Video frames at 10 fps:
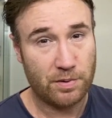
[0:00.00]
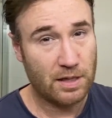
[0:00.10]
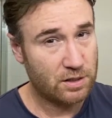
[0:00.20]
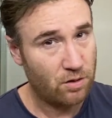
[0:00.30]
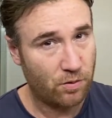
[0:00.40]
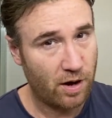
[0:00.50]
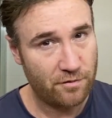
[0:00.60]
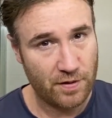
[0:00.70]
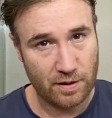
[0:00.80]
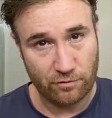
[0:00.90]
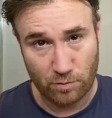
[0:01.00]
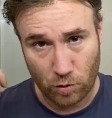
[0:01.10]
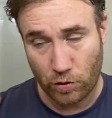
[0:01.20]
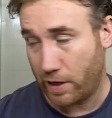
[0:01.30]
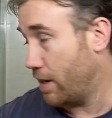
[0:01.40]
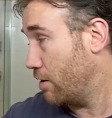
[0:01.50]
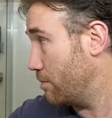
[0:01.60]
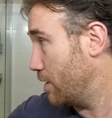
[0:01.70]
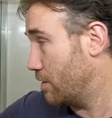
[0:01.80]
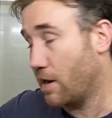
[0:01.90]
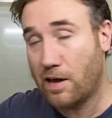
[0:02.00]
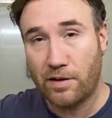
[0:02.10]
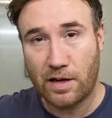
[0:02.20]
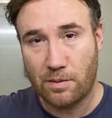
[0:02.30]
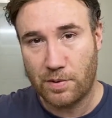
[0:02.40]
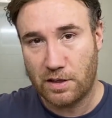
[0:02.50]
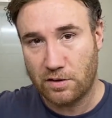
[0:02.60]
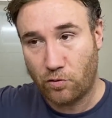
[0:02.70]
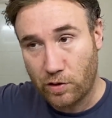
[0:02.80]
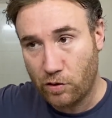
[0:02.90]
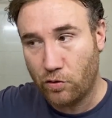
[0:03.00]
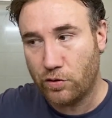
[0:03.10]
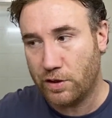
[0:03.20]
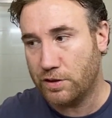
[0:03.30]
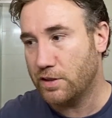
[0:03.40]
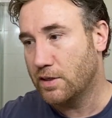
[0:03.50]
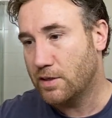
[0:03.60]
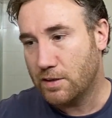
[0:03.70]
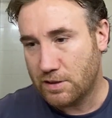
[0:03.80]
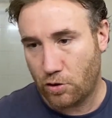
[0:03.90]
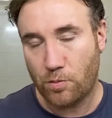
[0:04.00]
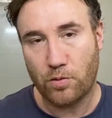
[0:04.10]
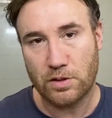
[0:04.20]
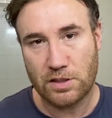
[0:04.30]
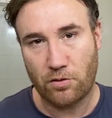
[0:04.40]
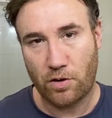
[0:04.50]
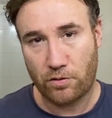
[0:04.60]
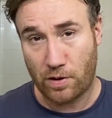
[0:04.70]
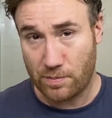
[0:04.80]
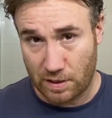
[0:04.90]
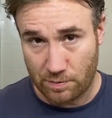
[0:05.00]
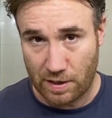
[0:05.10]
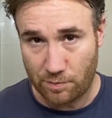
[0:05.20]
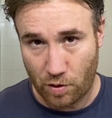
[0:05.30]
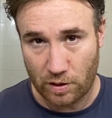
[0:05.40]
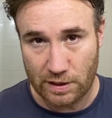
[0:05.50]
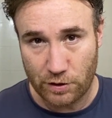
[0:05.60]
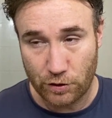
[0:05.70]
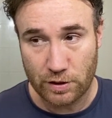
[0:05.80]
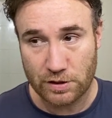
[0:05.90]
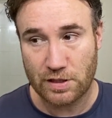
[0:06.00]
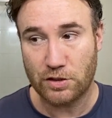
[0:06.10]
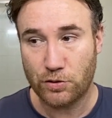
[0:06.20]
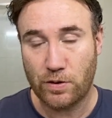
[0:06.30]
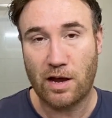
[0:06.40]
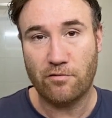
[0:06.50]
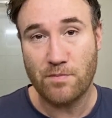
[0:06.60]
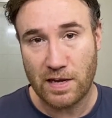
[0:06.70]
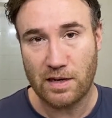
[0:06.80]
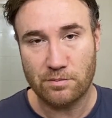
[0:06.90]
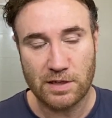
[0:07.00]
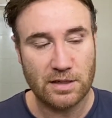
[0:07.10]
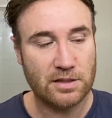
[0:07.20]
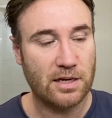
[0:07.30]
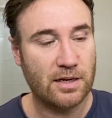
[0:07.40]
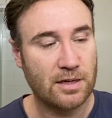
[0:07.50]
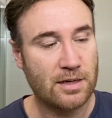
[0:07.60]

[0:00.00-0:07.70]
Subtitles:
But that's not what I found. From Lordhair, I mean, and other companies, I've already ordered 0.03 millimeter poly units that do have medium density.